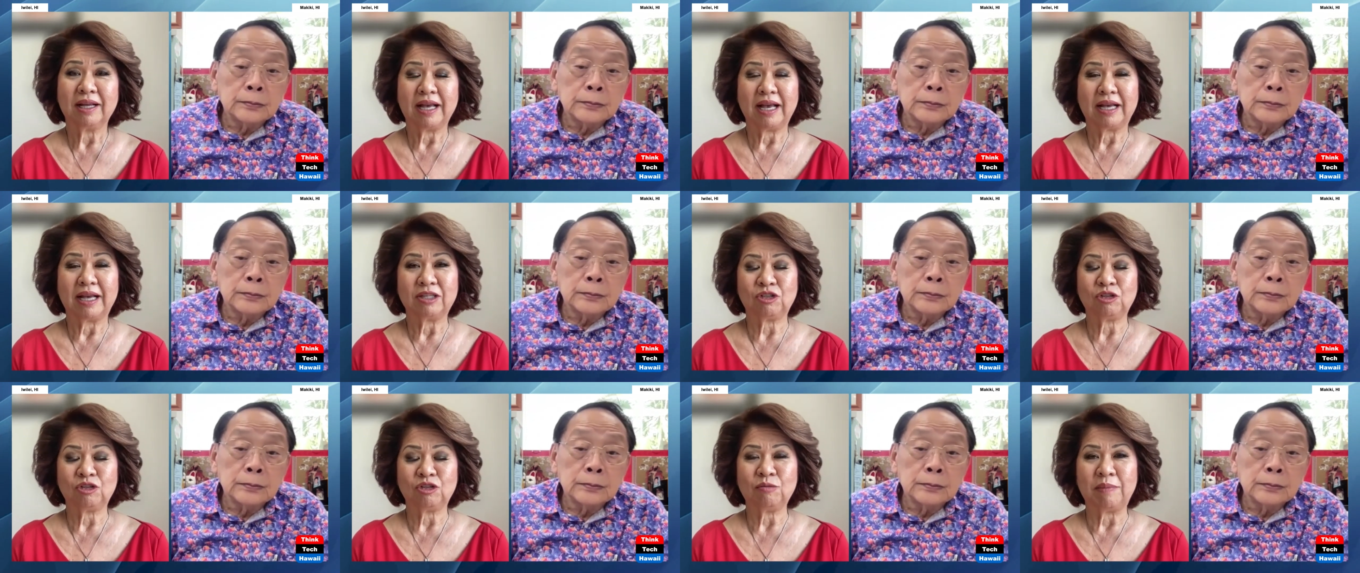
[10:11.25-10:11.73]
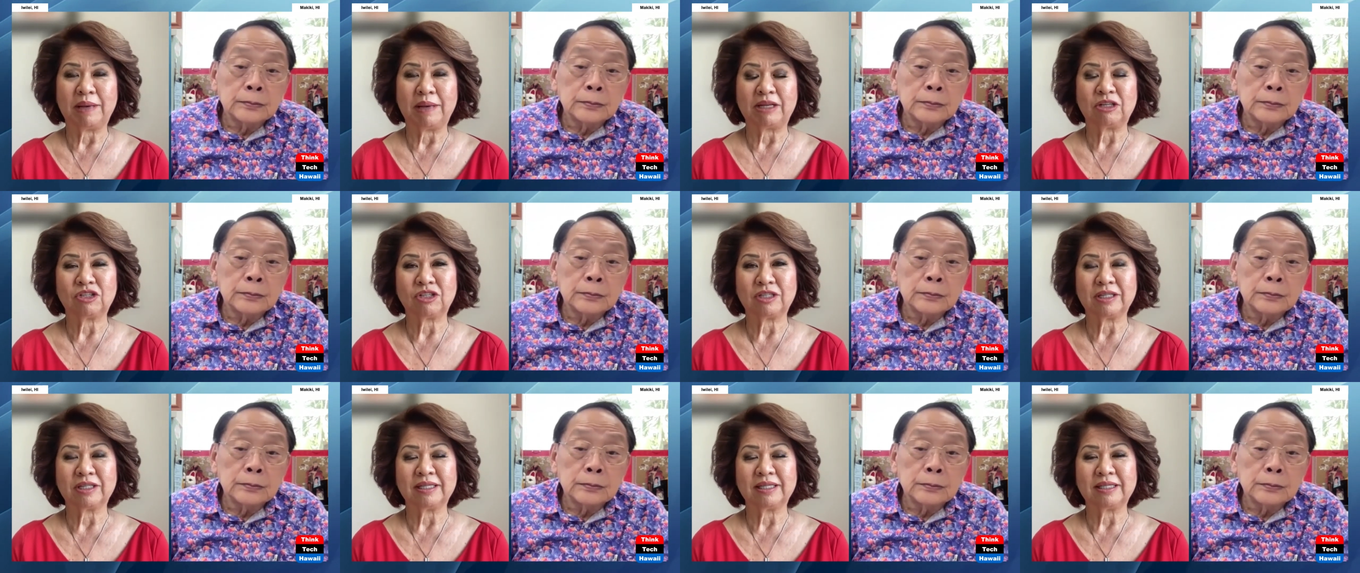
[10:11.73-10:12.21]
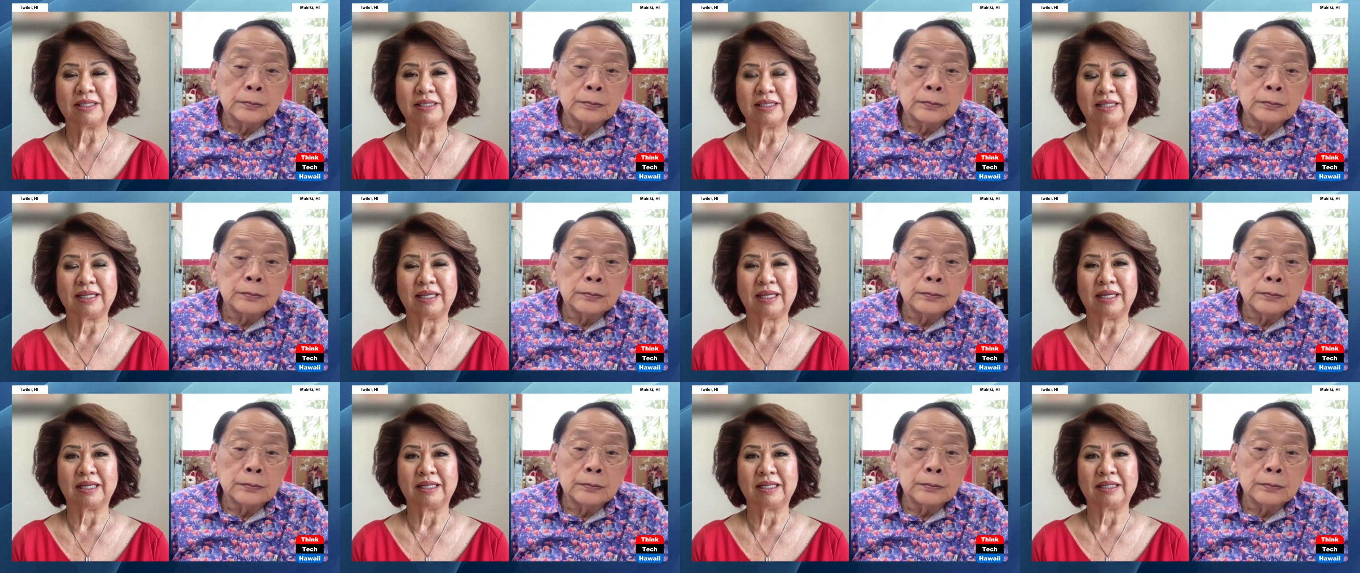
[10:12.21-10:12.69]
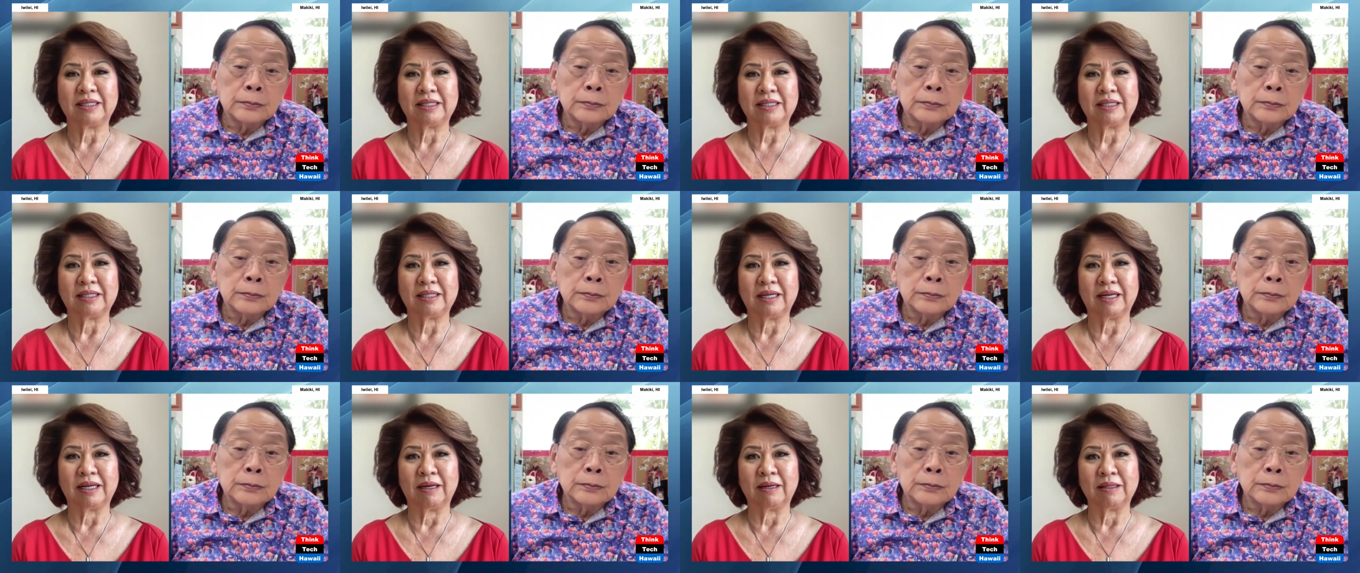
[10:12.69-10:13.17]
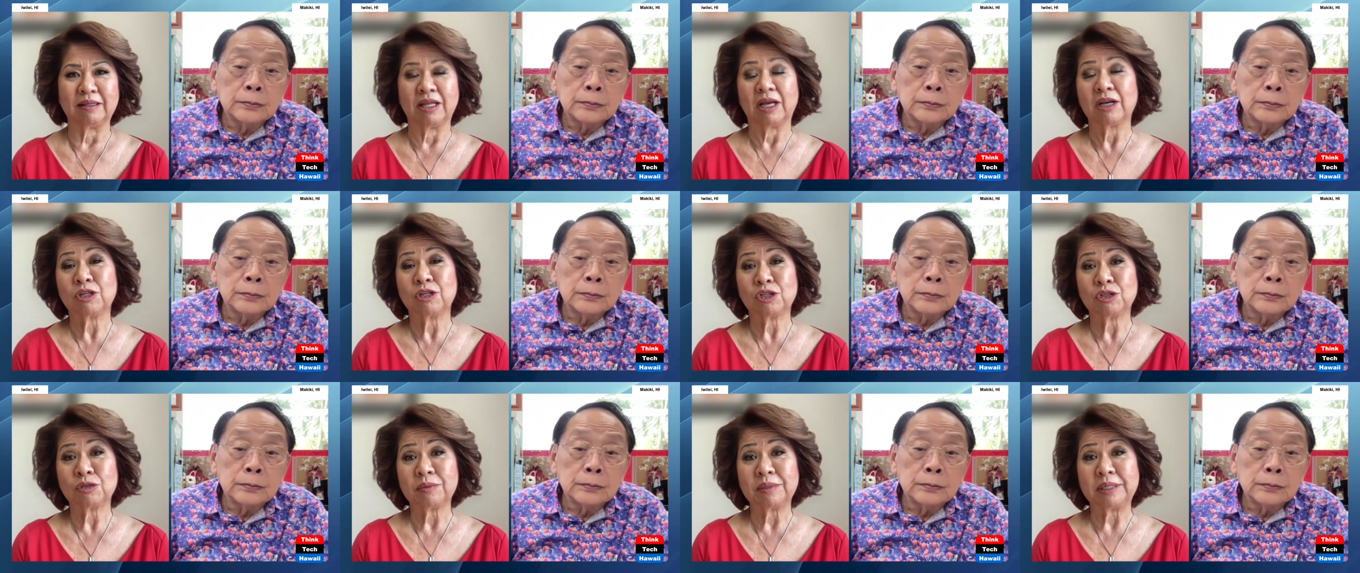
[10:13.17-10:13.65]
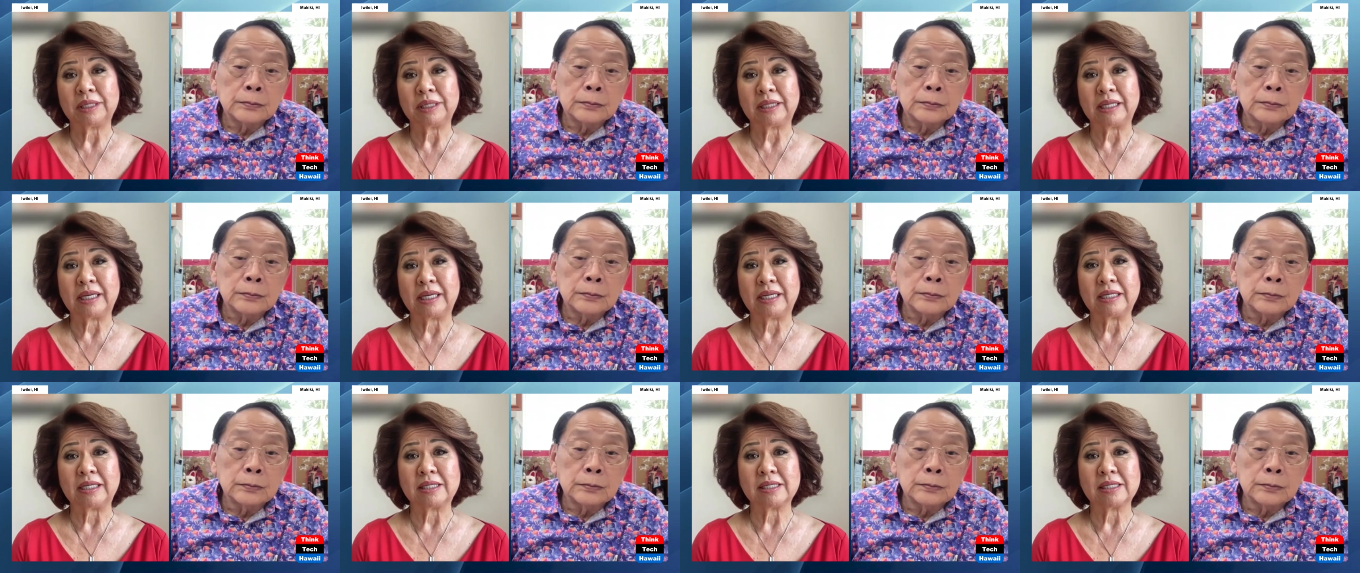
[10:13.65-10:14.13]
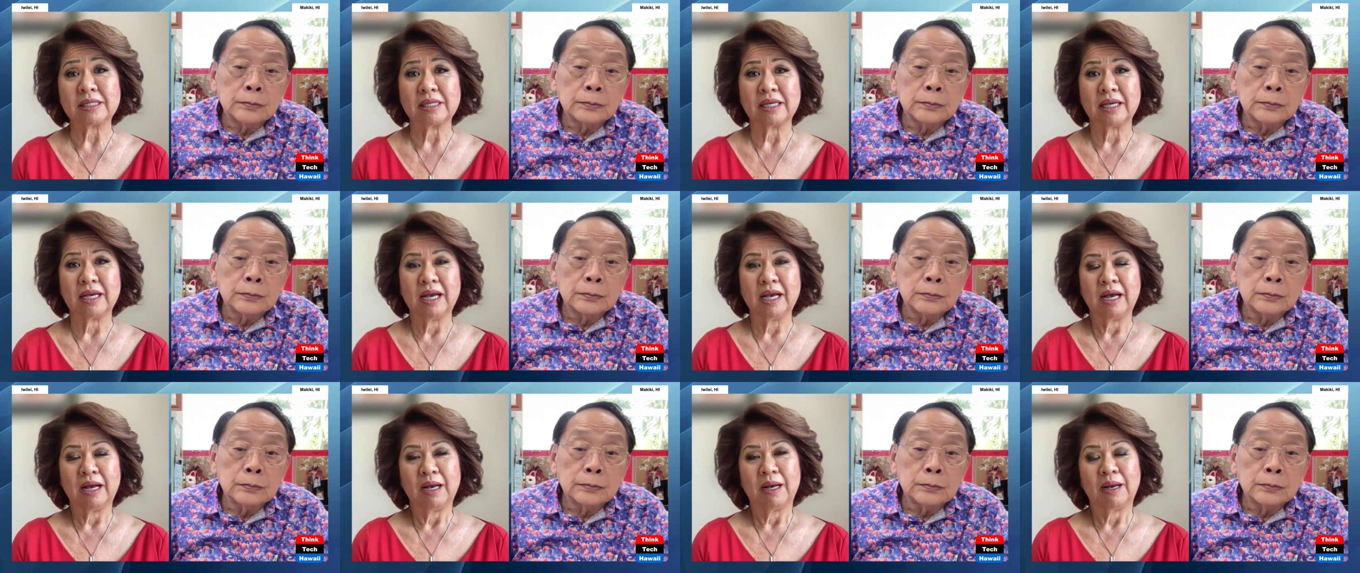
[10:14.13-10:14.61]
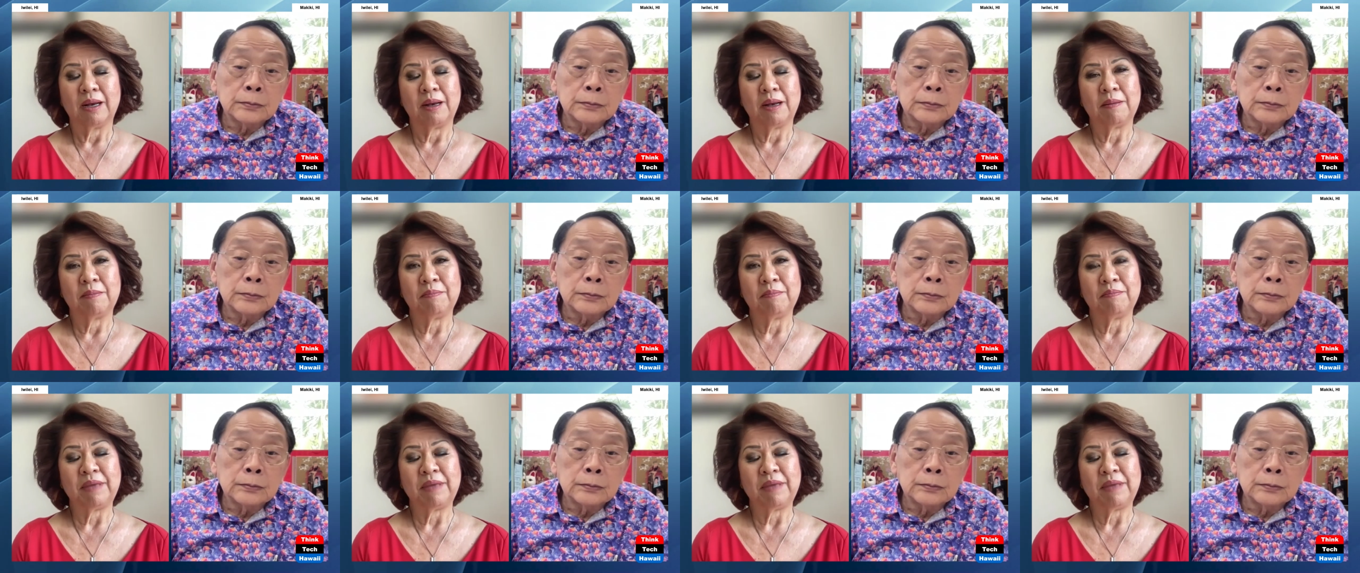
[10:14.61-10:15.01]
Speaker 1: as you mentioned, in uh, luxury things. Uh,